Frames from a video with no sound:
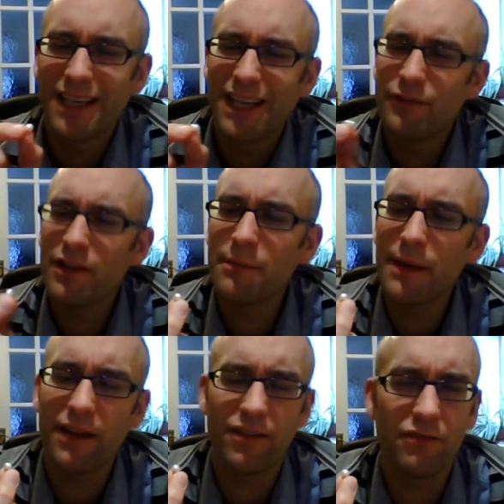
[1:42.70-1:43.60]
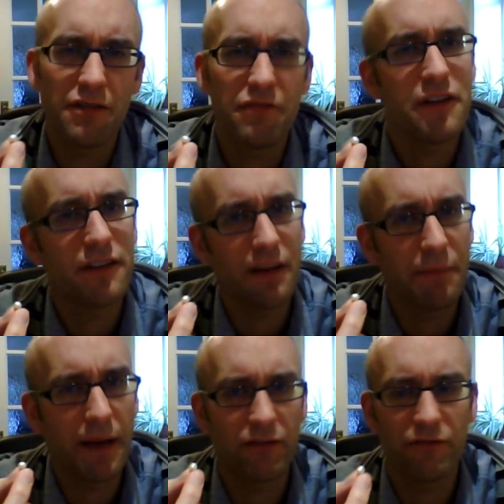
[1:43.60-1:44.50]
And you think about it, it's a really fitting
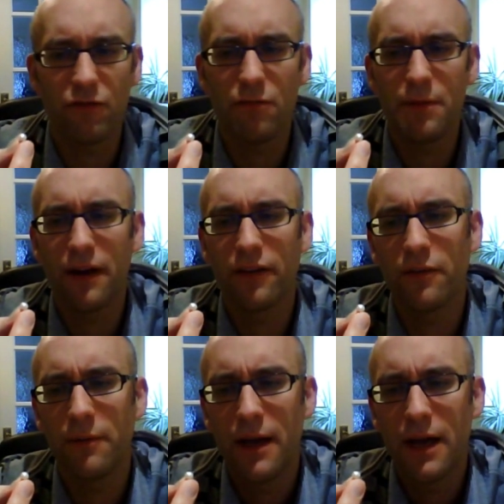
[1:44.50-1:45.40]
metaphor, because a